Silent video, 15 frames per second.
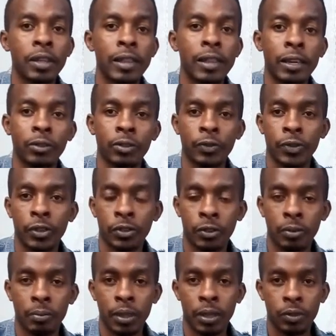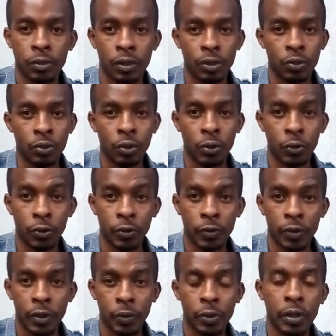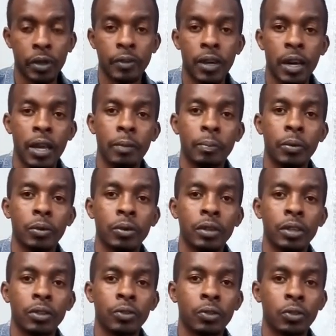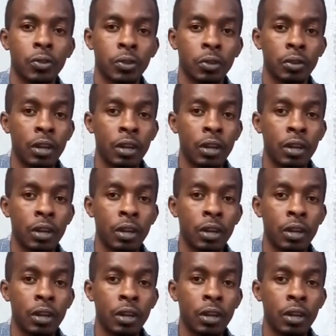that notification bell so that you're notified whenever I upload a tutorial.